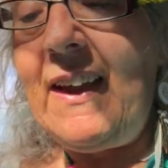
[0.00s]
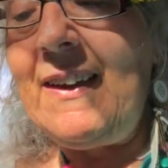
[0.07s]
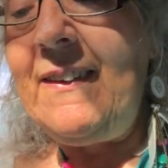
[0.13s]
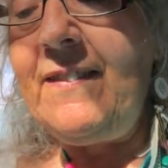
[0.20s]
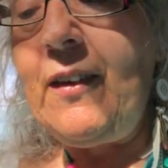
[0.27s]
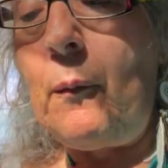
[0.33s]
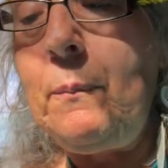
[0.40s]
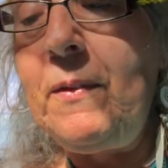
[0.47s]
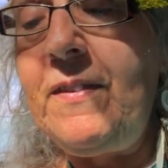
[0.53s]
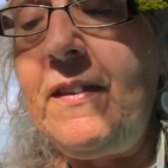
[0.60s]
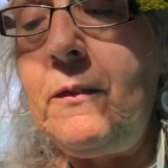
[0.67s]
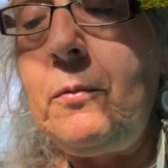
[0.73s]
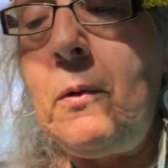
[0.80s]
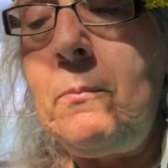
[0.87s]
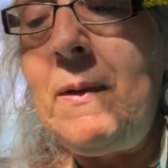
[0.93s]
and its
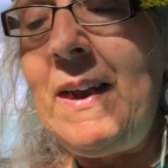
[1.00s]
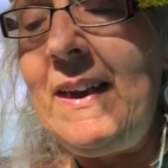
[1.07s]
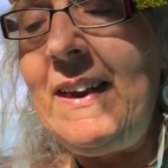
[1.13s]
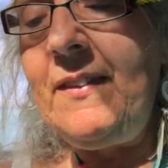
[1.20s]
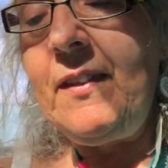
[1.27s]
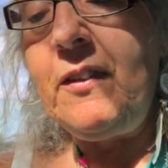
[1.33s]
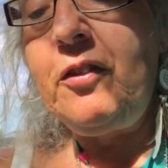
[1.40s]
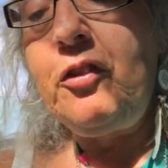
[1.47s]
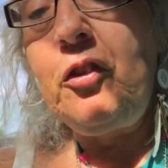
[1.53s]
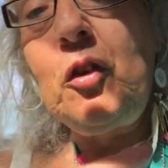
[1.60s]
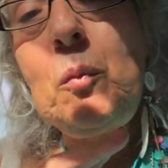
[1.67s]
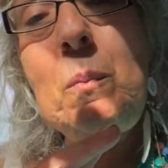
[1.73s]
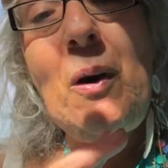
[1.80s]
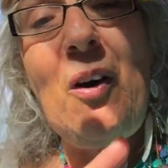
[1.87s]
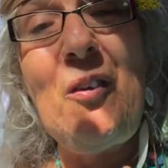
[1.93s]
opposite were merely the
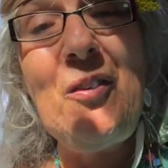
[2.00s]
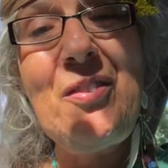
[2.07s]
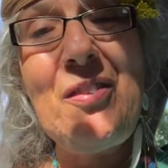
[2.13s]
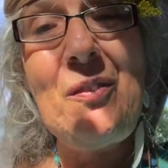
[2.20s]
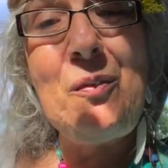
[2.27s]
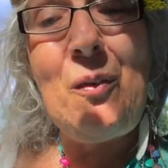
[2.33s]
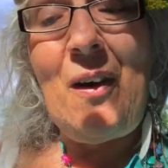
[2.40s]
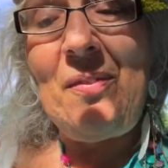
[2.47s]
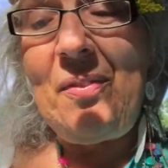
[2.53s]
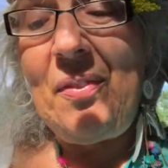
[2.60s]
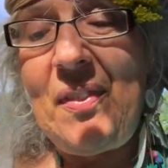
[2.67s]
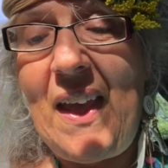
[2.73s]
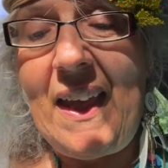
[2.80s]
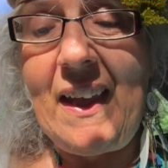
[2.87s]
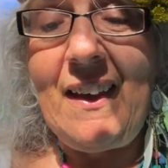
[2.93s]
2 poles of one
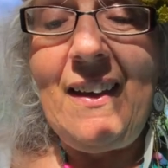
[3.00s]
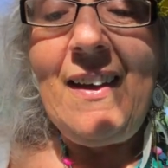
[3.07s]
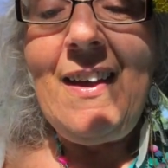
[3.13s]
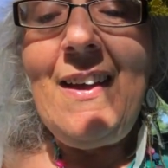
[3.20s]
thing,